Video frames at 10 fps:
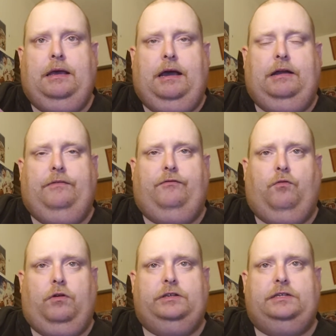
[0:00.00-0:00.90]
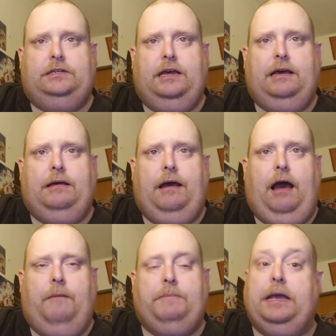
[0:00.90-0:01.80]
And of course,
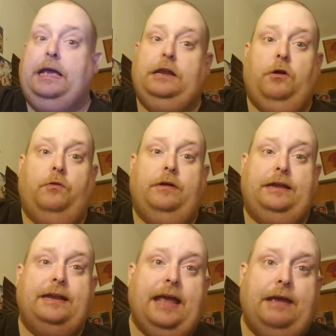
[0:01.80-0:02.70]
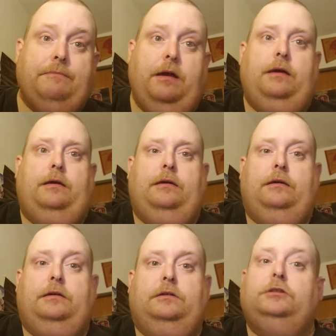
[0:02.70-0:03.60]
I'm picking Notre Dame
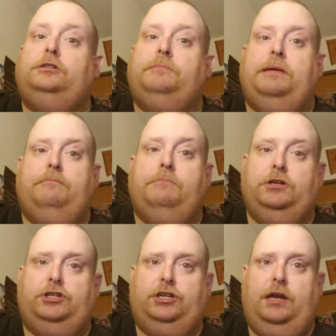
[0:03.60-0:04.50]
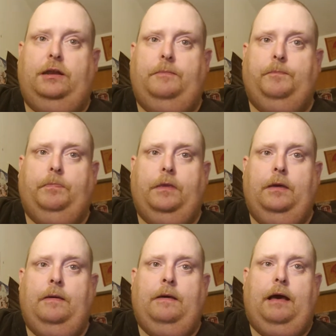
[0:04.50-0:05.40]
to beat Michigan.
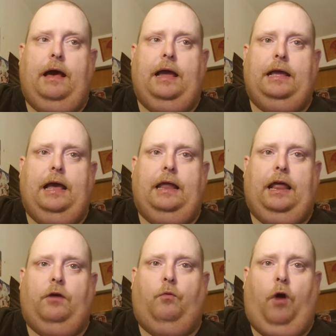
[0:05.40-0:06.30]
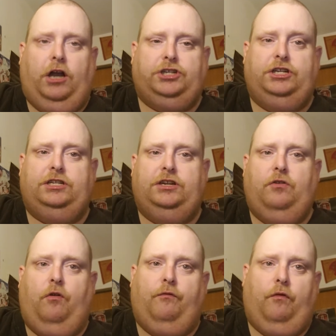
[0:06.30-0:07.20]
I like Washington
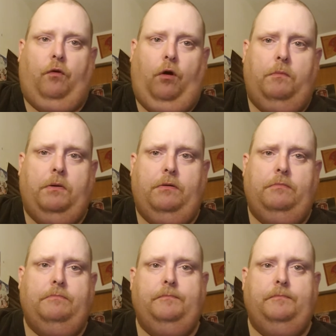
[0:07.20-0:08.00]
over Auburn.